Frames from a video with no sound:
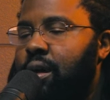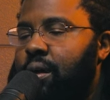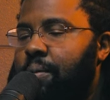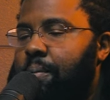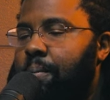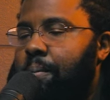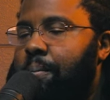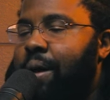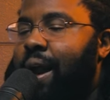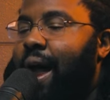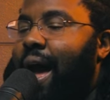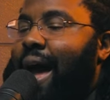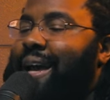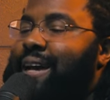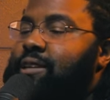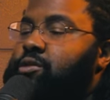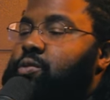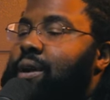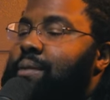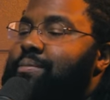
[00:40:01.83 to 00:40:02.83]
But I
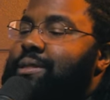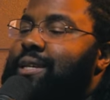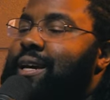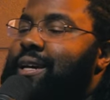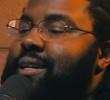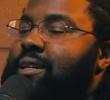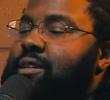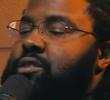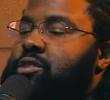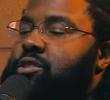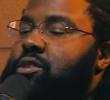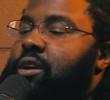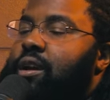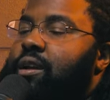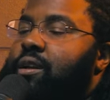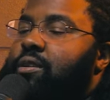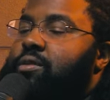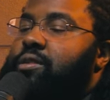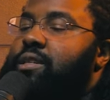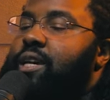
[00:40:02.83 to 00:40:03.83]
guess what I'm saying is, Sean,
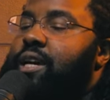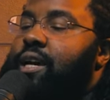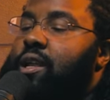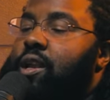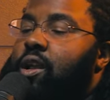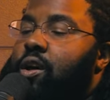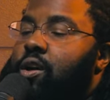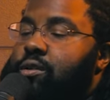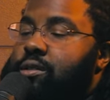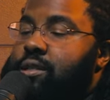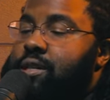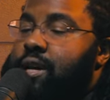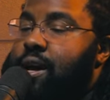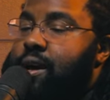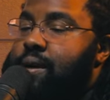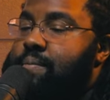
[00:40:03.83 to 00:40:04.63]
it'll take a long time.